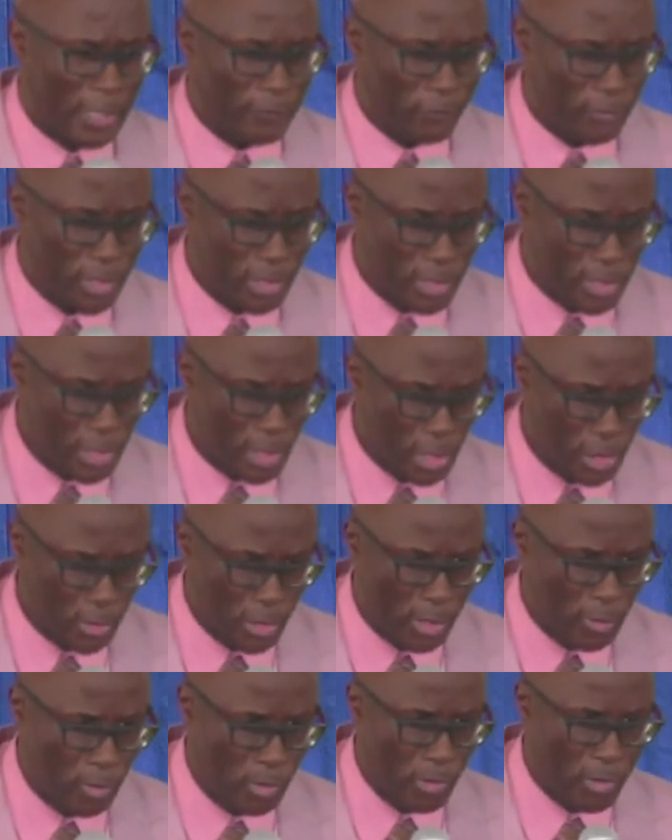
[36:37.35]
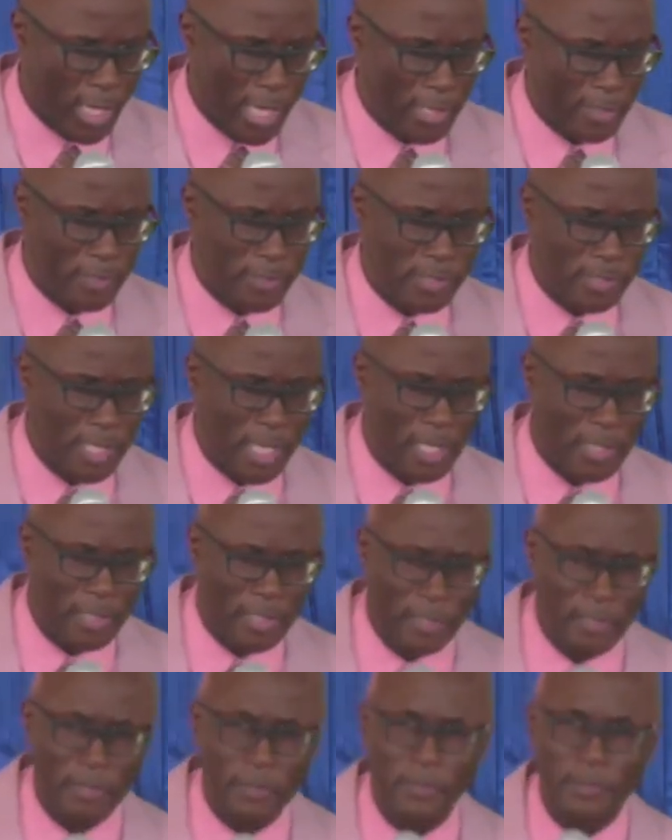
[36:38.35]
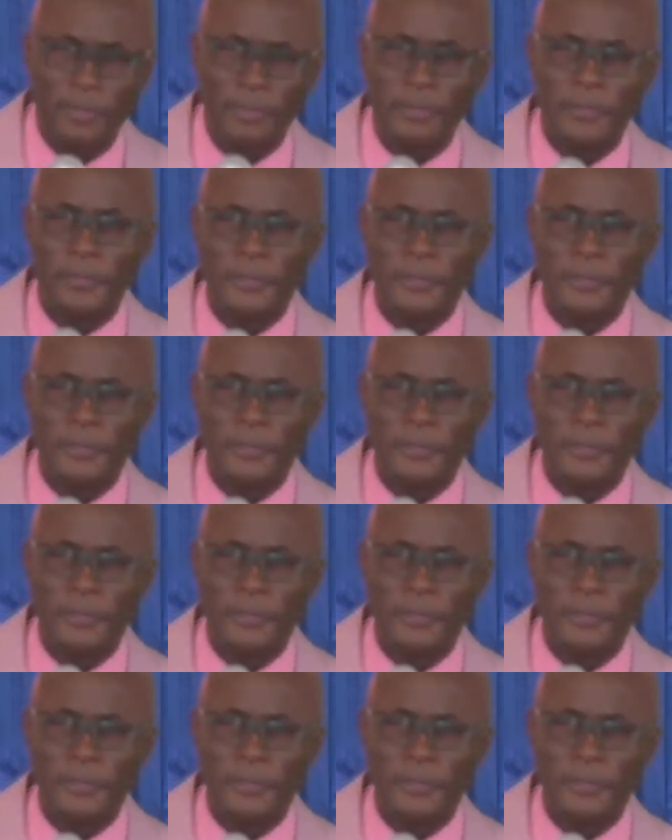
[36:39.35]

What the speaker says: God for the children who cried Hosanna.